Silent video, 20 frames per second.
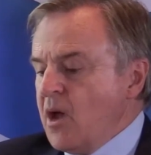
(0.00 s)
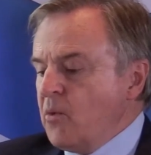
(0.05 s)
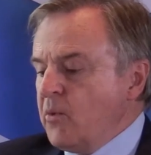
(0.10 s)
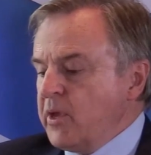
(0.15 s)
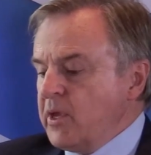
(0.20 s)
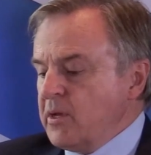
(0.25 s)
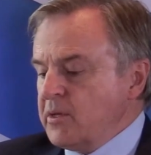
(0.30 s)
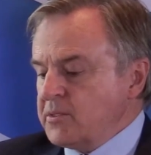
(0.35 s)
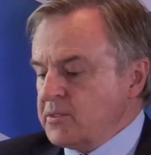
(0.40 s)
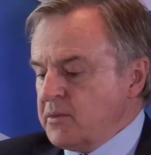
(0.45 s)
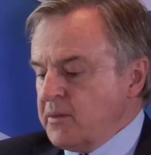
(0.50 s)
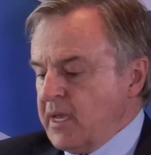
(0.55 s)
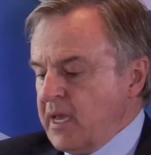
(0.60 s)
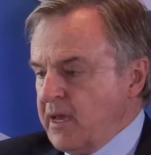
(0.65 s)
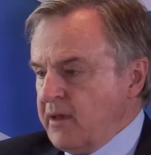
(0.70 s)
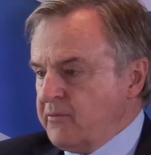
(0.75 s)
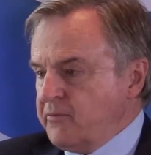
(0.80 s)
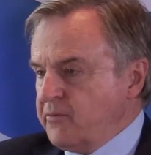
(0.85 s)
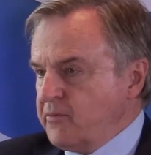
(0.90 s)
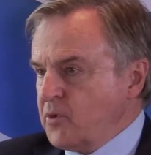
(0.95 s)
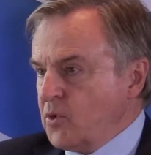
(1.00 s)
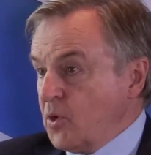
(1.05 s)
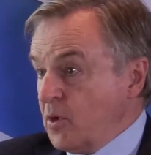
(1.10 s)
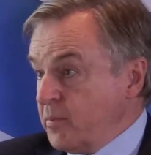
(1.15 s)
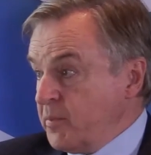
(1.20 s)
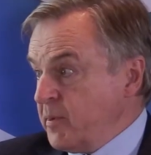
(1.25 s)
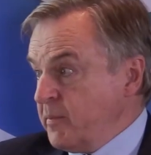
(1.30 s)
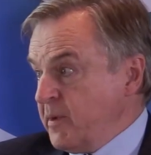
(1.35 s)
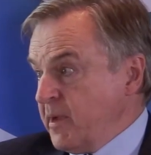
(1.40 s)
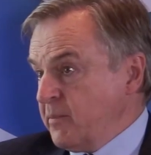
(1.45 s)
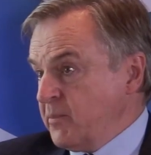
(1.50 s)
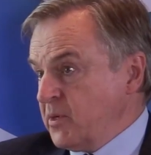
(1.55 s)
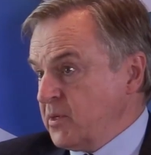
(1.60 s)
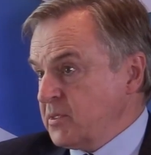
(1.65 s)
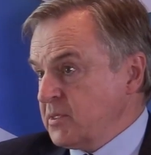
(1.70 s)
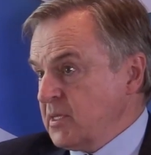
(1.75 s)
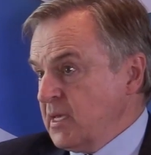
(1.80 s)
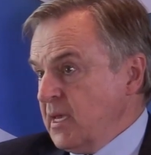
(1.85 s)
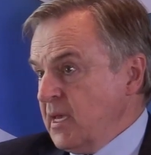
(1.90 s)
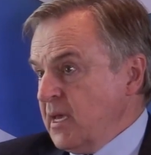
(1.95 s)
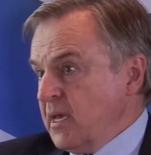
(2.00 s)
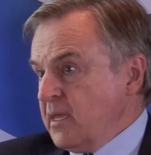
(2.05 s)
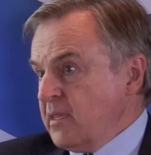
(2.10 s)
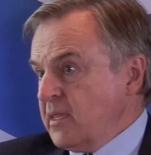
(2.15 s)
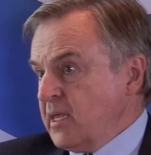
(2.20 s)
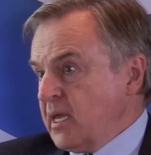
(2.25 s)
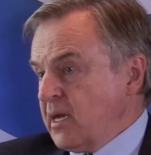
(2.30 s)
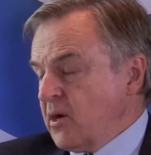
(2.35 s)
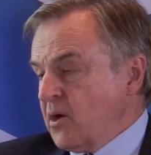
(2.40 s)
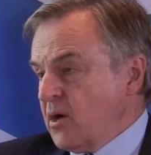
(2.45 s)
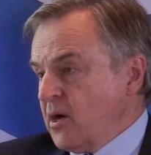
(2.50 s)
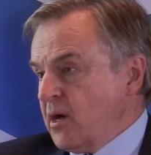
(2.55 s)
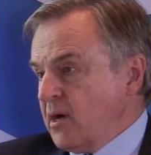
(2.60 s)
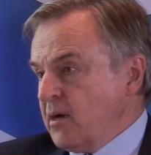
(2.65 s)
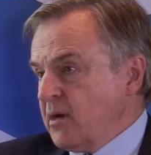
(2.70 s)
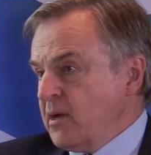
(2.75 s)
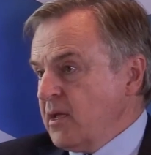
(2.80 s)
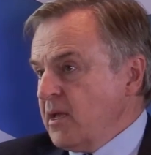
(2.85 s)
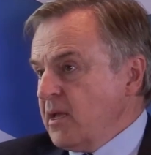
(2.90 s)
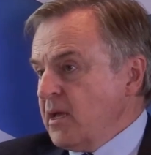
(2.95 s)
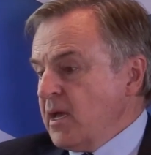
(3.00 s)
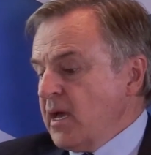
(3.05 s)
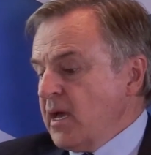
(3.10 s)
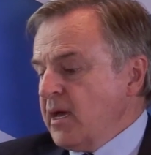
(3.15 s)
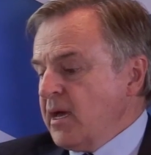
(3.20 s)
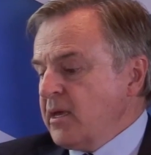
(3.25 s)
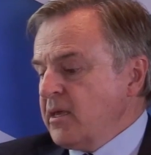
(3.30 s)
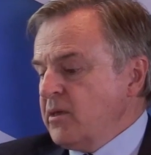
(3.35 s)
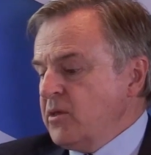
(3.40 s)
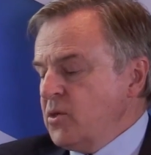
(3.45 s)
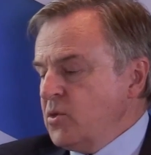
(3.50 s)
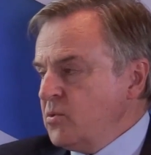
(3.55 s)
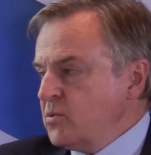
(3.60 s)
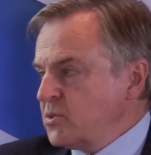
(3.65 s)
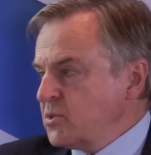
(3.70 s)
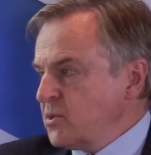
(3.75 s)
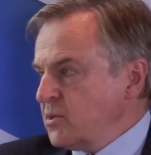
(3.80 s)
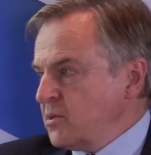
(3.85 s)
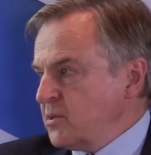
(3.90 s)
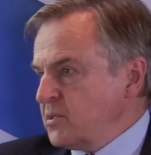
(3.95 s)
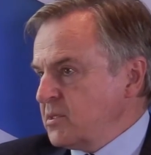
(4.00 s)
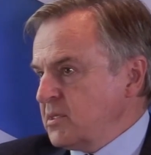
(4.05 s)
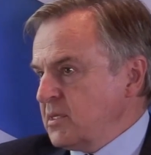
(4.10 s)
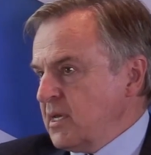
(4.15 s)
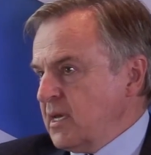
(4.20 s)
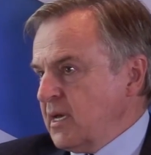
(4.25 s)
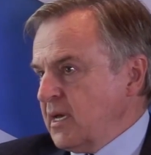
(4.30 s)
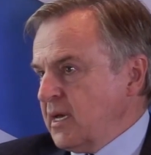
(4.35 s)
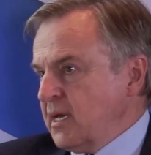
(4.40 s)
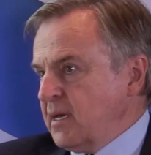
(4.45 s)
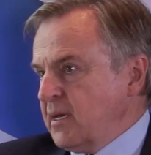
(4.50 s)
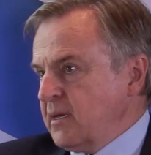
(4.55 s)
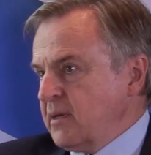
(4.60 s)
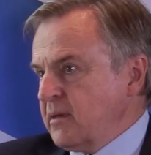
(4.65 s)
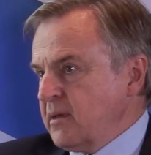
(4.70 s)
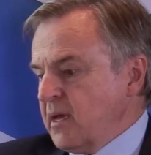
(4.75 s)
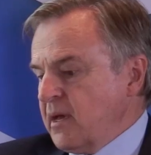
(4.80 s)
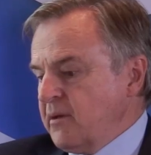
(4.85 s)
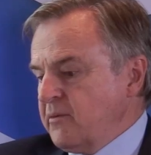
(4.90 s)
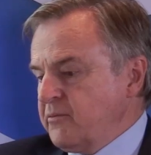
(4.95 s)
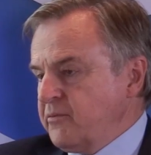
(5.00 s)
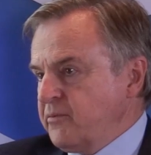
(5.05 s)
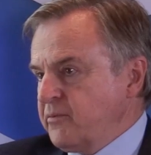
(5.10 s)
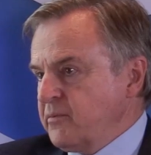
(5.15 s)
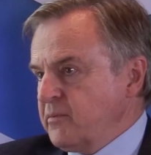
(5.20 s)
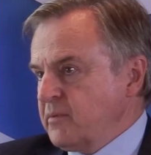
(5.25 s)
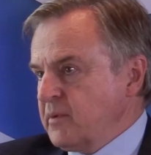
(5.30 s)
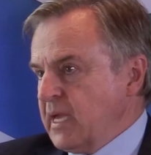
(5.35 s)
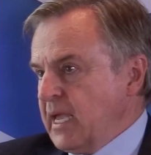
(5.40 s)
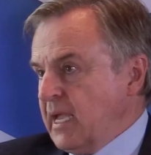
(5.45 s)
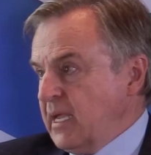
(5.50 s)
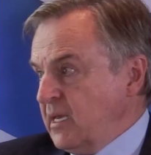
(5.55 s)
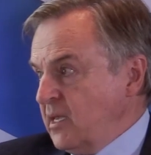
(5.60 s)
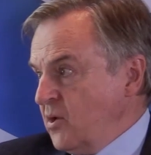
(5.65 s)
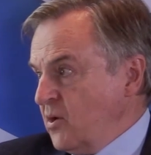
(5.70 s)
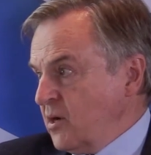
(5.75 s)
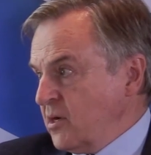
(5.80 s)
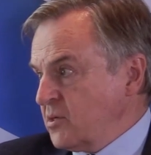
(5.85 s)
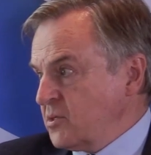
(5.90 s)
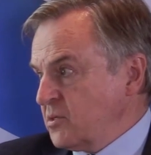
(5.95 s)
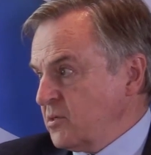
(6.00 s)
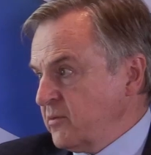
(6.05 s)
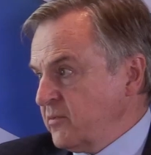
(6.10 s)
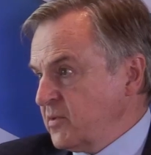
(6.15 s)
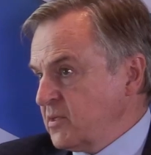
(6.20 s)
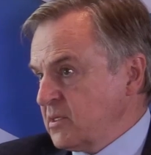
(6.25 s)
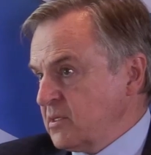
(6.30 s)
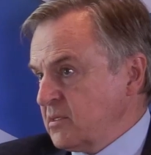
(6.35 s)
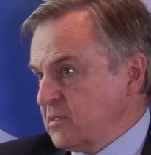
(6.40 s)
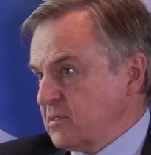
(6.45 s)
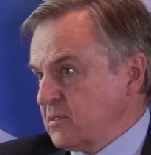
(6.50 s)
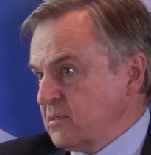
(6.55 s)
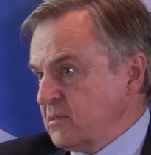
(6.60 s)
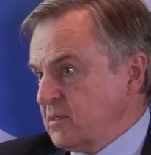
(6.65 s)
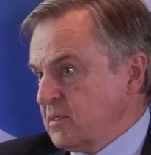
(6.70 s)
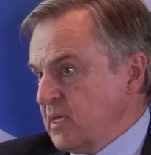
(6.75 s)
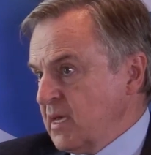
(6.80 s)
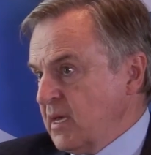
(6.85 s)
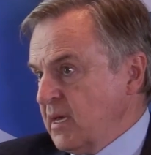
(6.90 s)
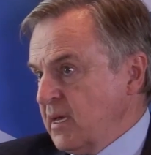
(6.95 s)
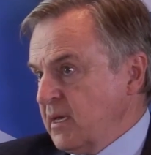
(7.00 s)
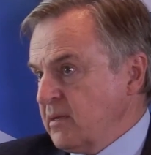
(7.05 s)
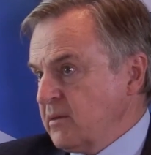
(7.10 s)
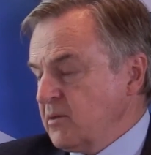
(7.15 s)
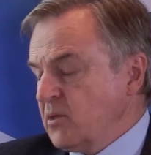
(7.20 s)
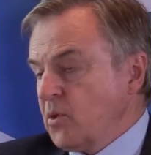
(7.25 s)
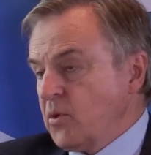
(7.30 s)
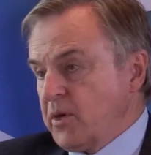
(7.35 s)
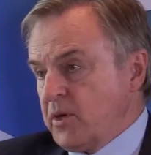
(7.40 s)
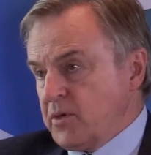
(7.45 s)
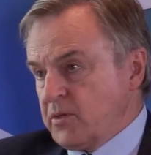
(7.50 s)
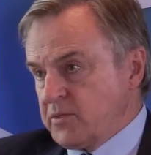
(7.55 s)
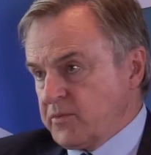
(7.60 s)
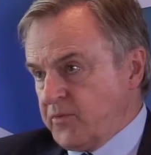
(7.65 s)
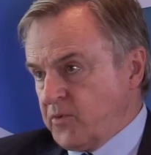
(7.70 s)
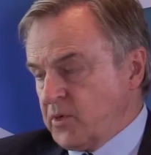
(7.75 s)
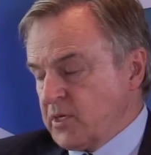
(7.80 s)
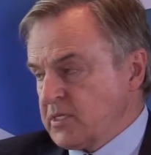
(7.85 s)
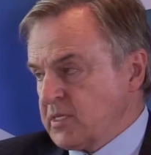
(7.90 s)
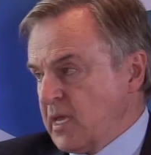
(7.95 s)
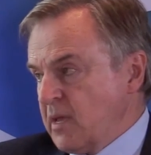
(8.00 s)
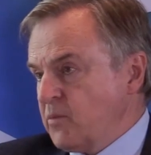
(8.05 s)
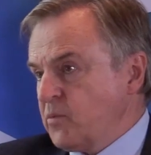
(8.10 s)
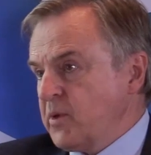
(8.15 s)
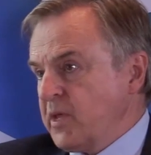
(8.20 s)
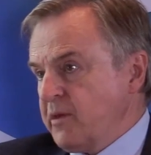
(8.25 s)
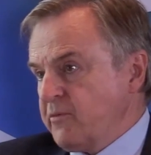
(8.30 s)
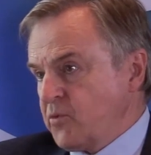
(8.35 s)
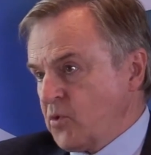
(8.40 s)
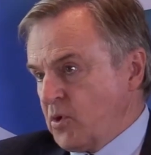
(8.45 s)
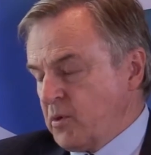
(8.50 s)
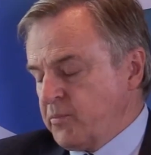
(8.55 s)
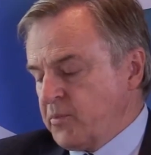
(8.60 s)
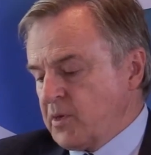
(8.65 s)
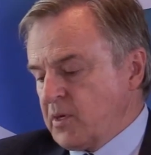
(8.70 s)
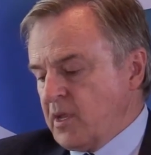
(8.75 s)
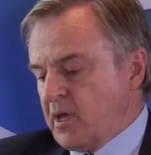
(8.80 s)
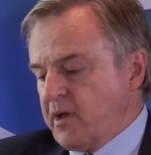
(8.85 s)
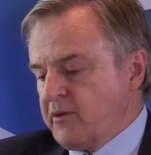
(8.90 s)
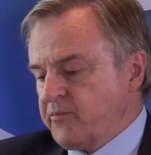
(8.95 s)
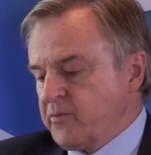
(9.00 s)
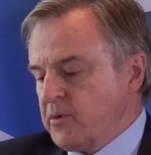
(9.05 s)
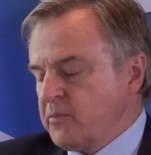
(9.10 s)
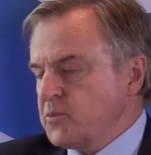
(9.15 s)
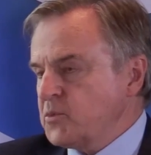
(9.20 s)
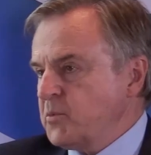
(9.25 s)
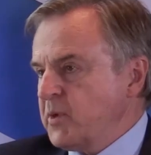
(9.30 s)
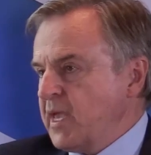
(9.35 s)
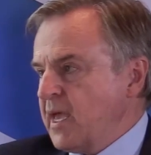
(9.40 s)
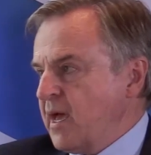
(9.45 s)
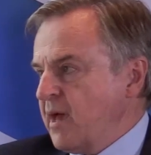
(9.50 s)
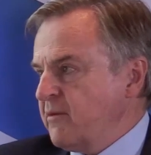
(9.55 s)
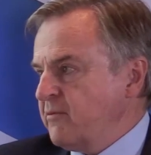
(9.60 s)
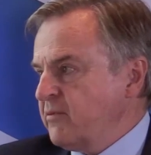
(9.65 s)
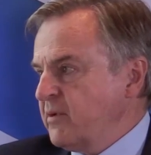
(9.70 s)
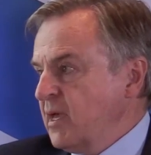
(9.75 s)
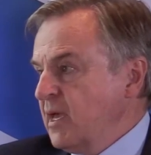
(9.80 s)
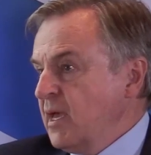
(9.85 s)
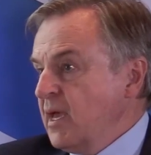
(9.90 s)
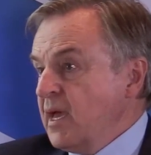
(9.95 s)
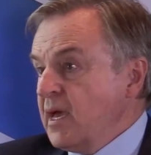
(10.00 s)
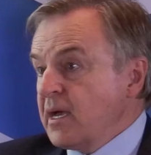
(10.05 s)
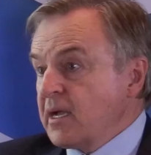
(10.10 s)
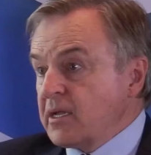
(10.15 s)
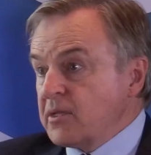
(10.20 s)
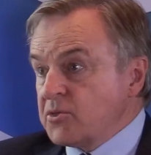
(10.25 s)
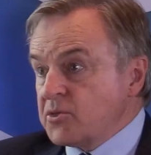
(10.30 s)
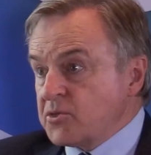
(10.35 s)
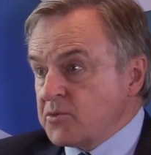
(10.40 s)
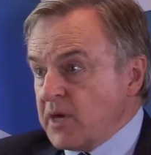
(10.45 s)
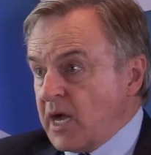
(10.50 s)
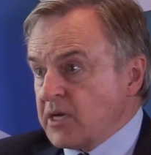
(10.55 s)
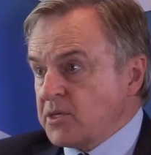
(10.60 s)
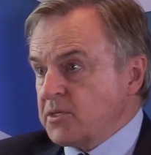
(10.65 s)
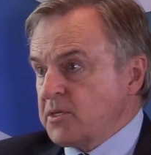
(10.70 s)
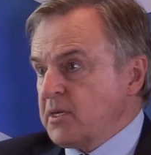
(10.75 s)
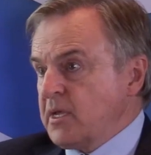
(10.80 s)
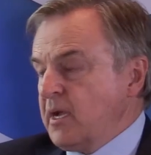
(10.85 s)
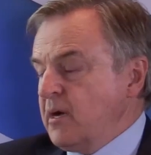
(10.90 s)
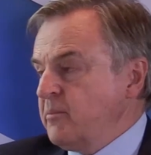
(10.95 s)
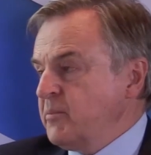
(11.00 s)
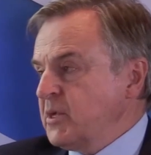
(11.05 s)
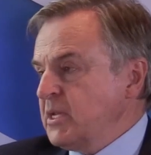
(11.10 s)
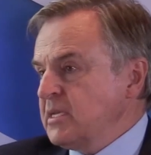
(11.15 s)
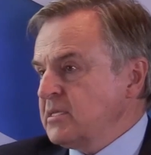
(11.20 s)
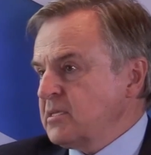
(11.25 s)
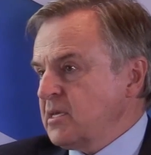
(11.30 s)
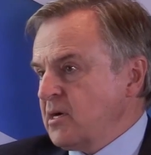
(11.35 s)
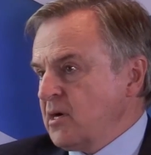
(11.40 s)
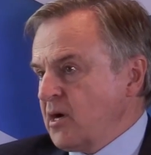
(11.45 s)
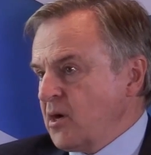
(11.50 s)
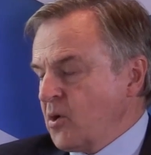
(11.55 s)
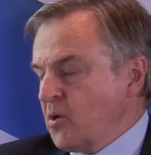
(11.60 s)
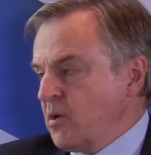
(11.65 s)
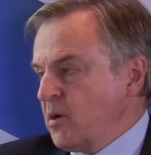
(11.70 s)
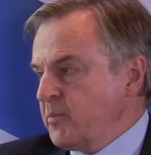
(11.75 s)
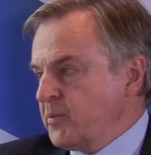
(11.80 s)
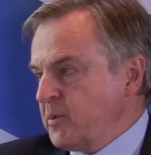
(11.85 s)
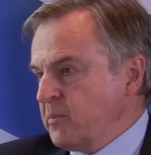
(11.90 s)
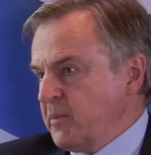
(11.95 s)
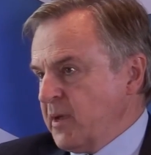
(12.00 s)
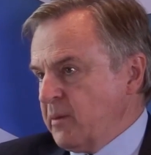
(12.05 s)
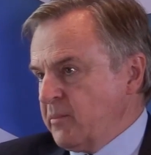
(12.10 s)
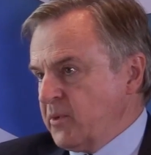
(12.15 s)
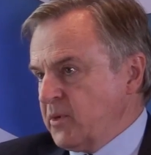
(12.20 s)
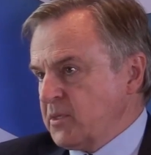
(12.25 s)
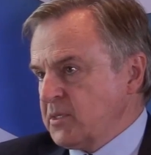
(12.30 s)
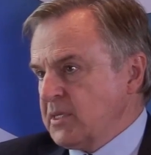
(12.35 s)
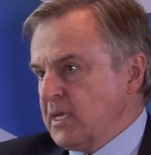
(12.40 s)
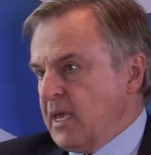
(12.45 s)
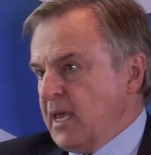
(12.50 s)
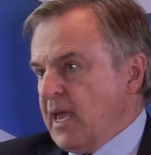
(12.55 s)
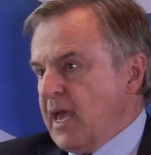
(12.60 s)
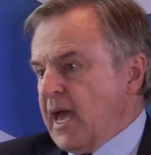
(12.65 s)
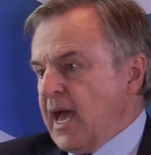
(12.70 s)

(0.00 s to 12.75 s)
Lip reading: We also have corporate members that are users of ADR services. Lawyers, for example, we have corporate law firms, we have construction companies that are corporate members.